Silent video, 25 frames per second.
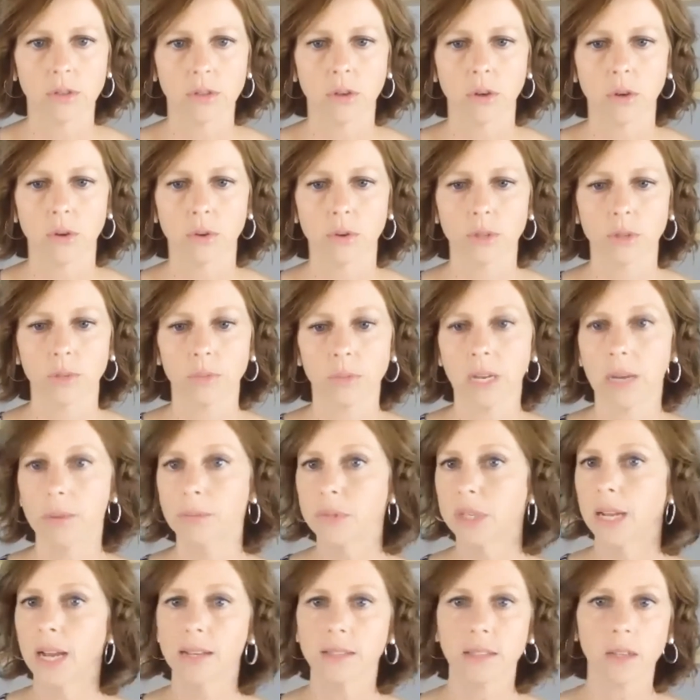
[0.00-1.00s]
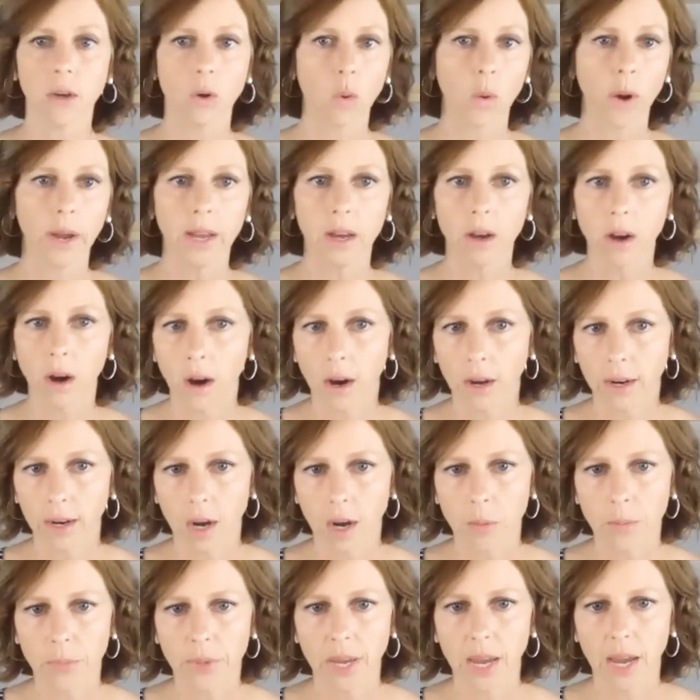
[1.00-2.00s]
So sometimes it hasn't quite caught
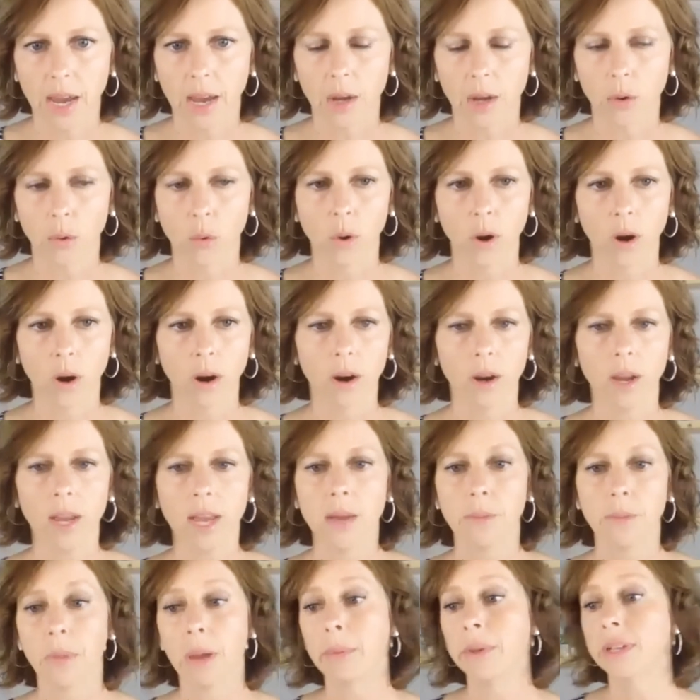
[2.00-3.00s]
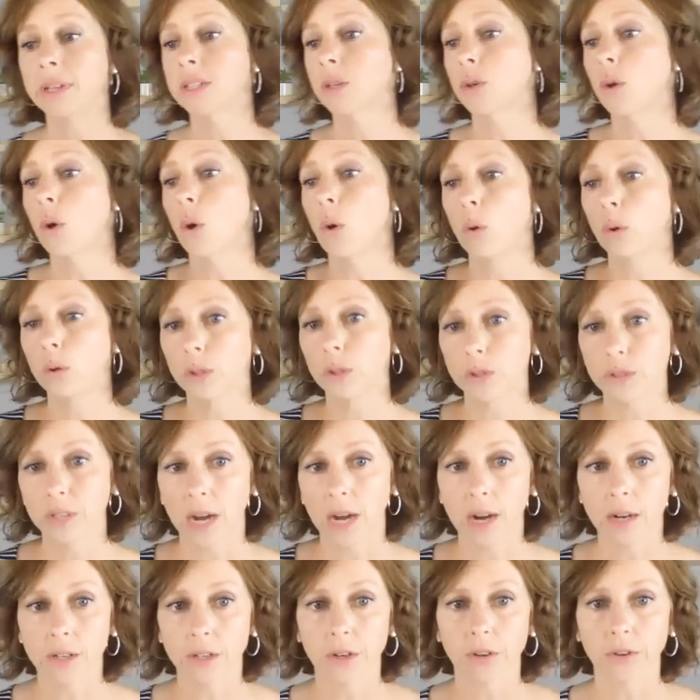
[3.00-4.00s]
up yet, or maybe it's an older
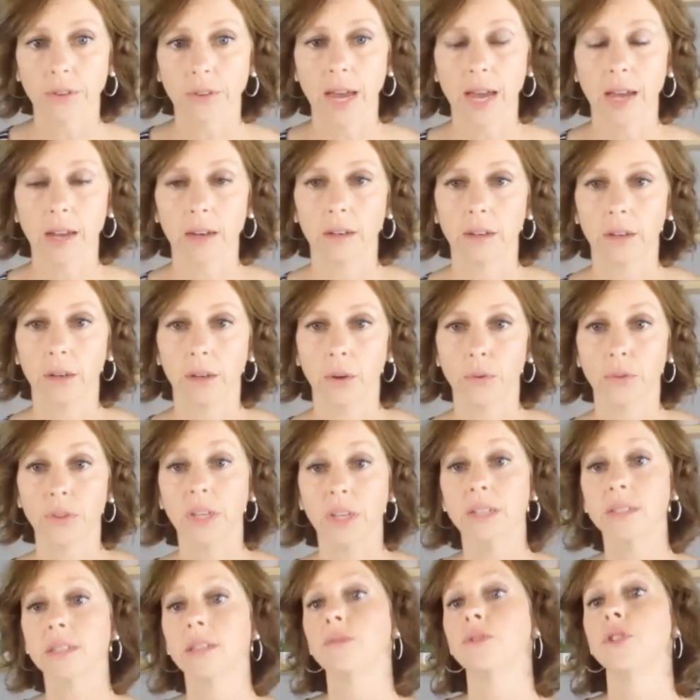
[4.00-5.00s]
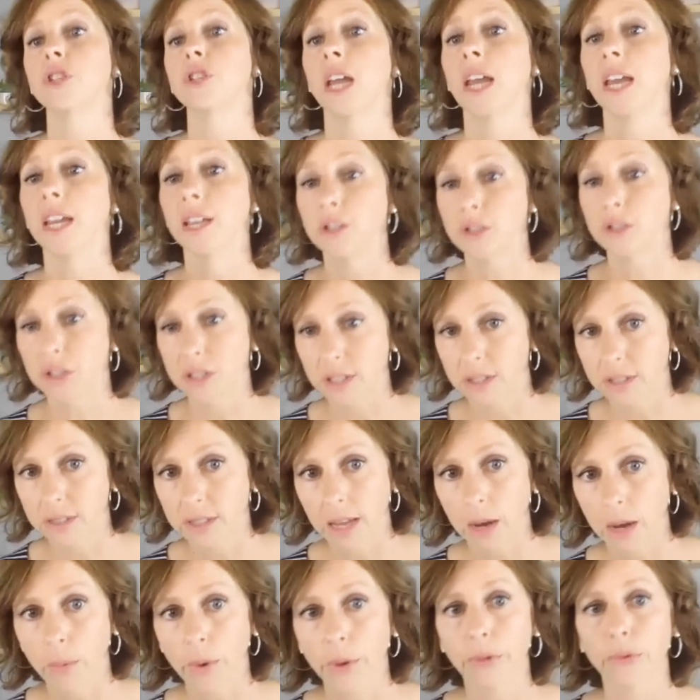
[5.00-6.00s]
doctor that, things have changed since
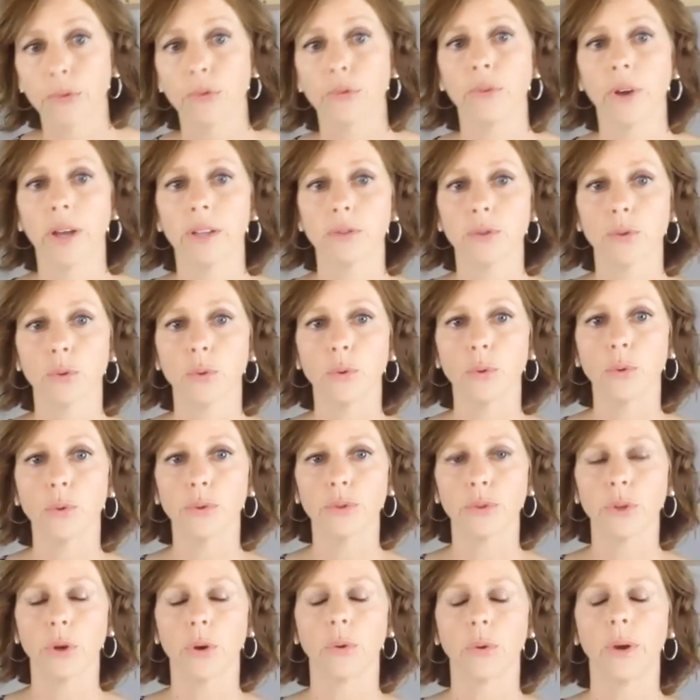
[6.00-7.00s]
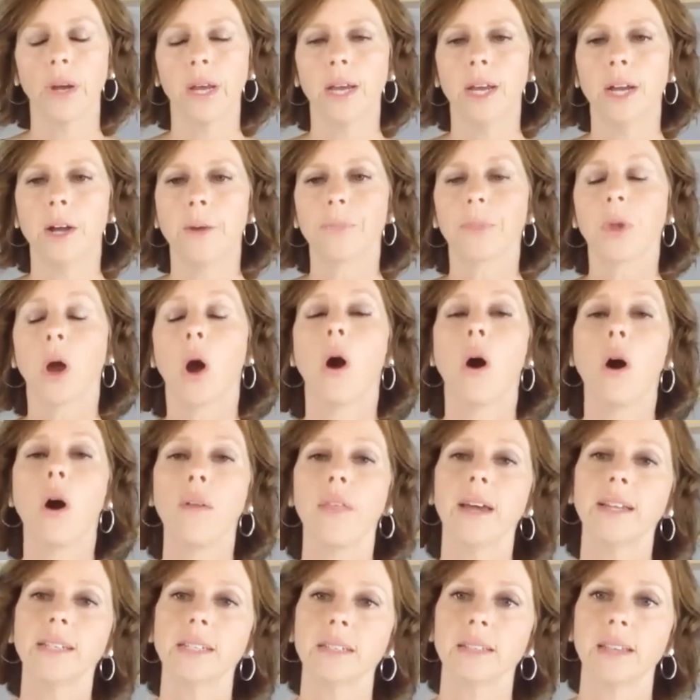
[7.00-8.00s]
they went through vet school. So all
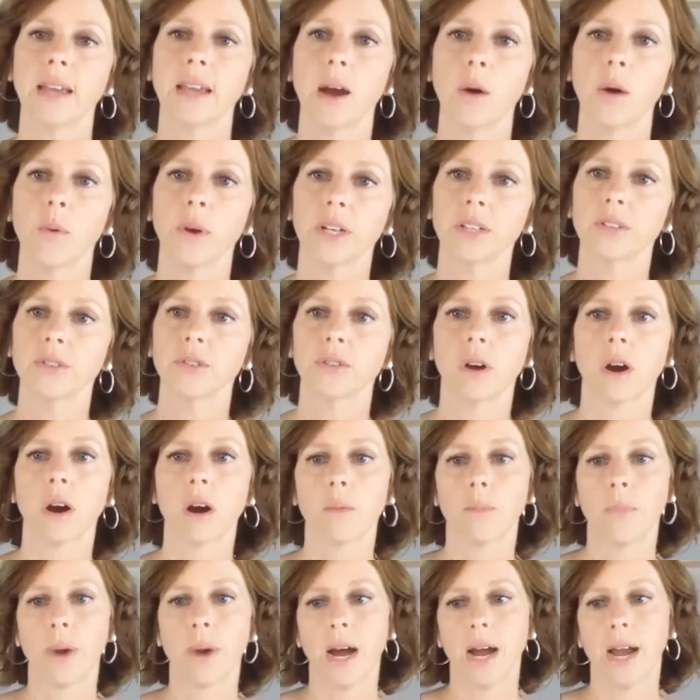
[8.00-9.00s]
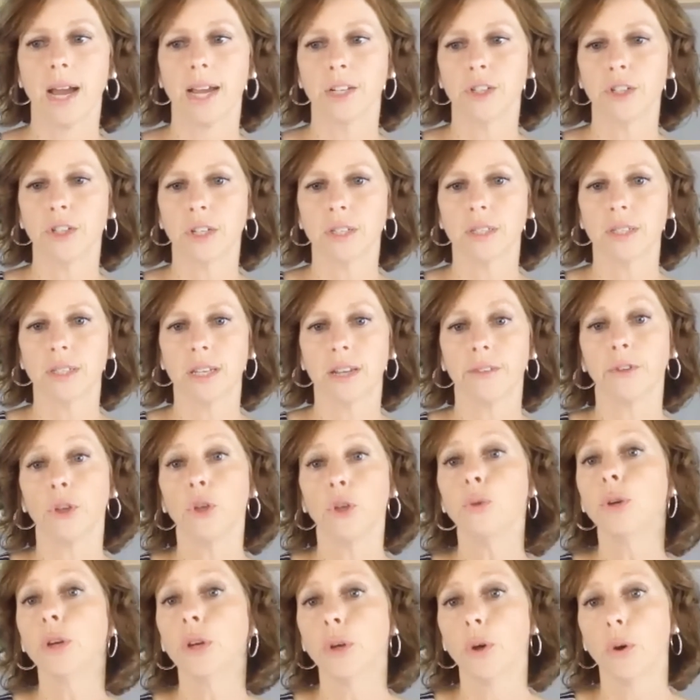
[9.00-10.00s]
that to say, I want to start by just, if
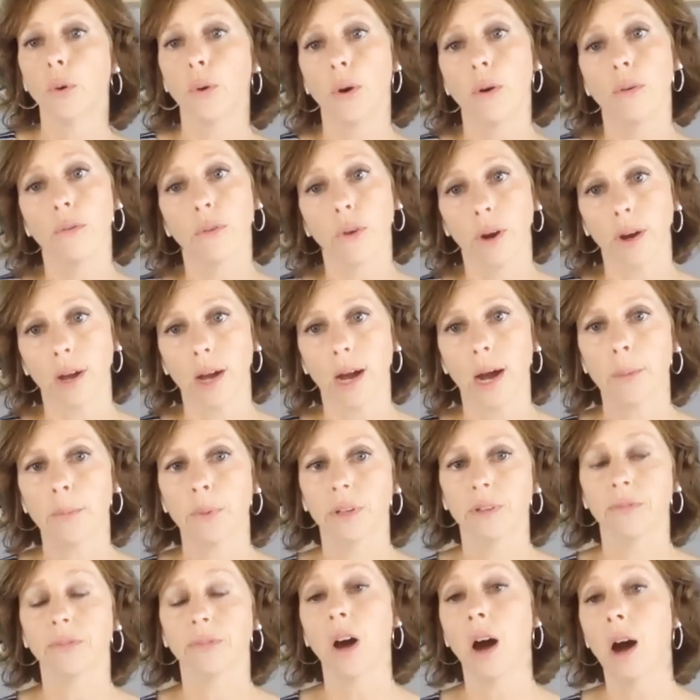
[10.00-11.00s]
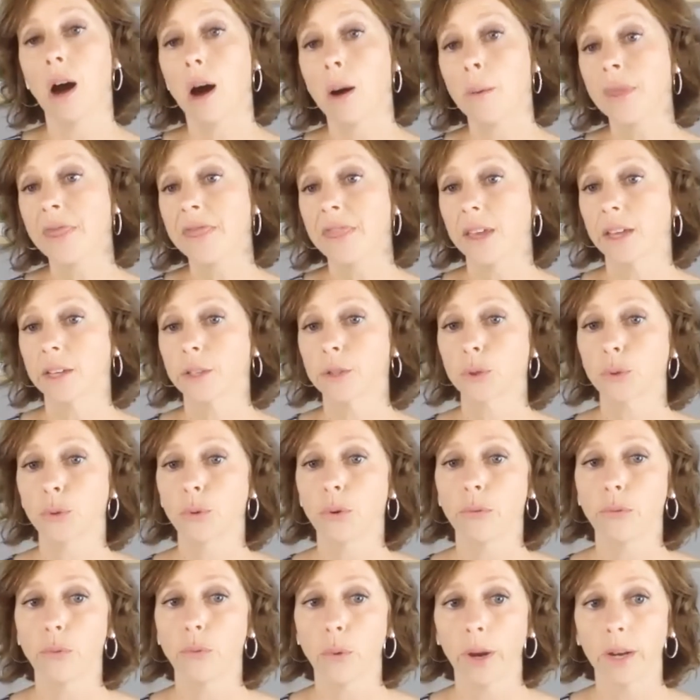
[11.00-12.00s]
you could go over a couple of common things
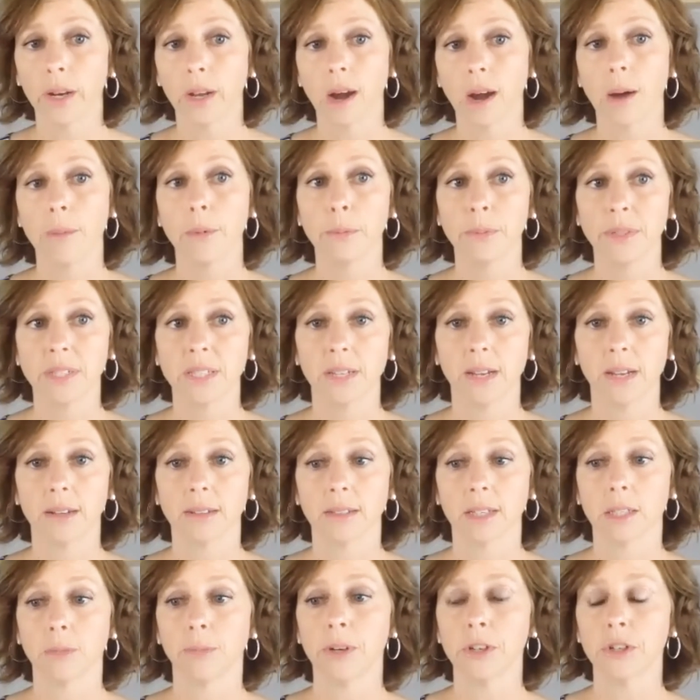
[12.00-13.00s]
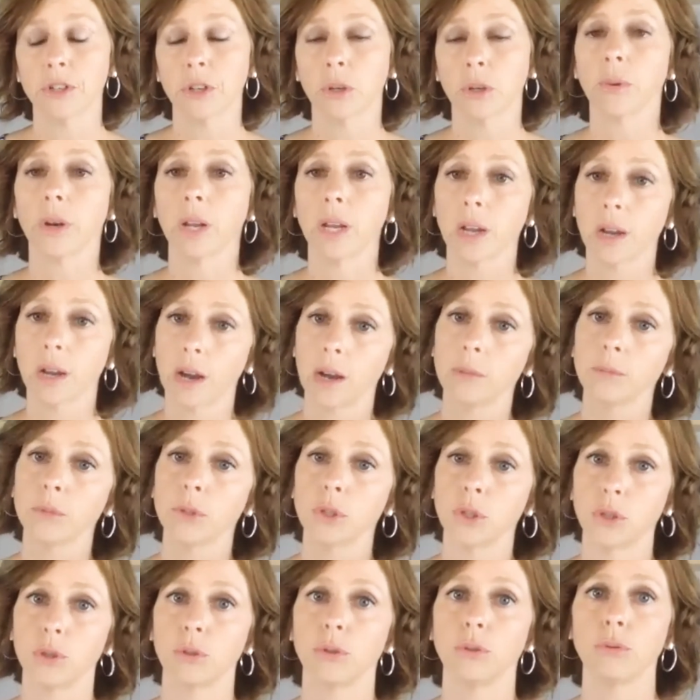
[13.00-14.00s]
to avoid, common mistakes, especially when it comes
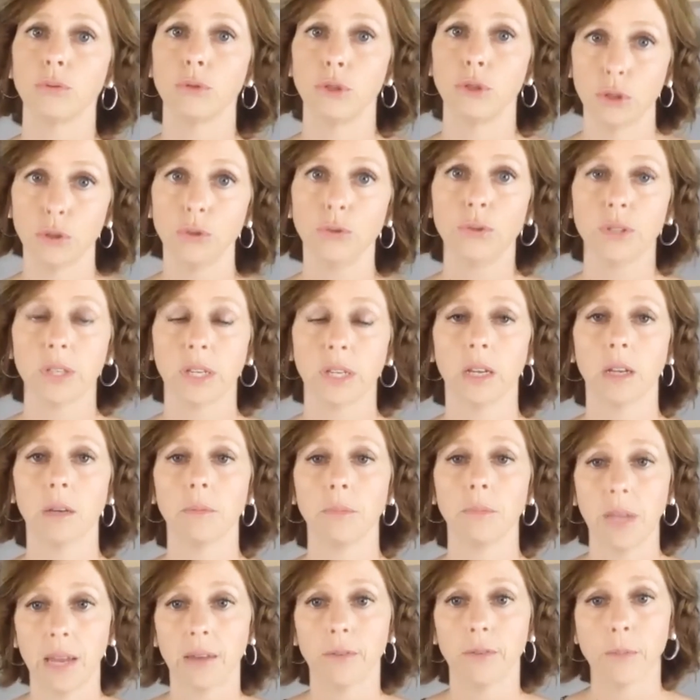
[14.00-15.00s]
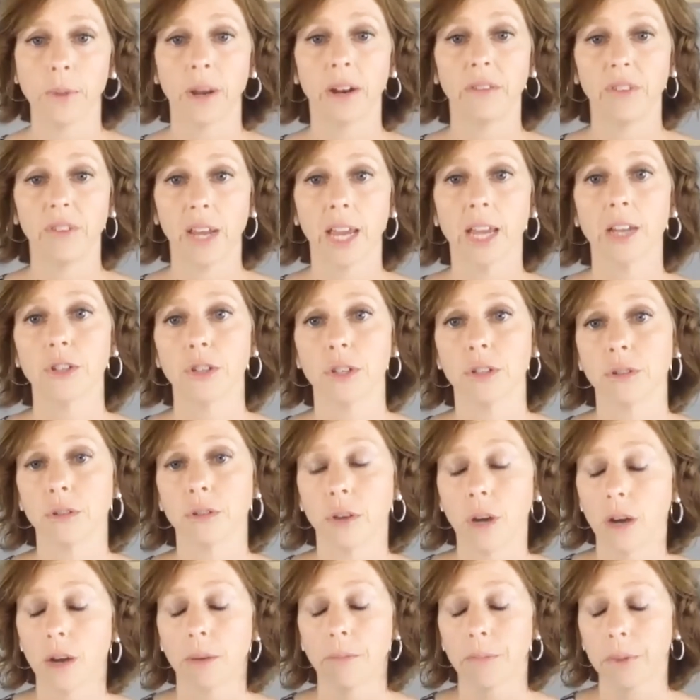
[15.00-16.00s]
to choosing behavior medications
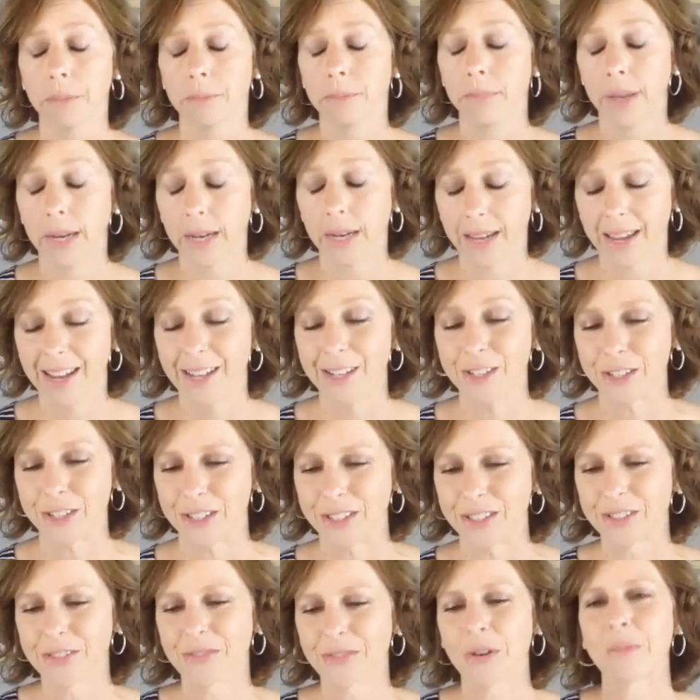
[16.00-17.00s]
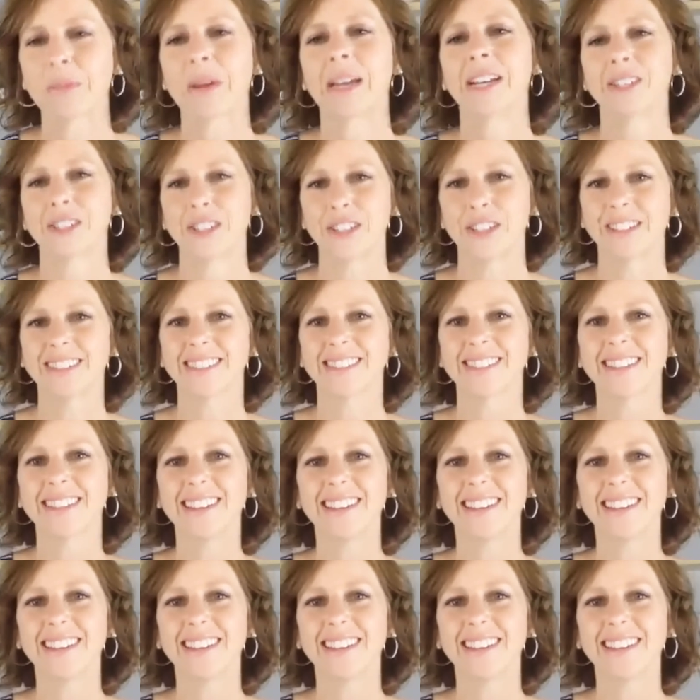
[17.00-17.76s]
for patients.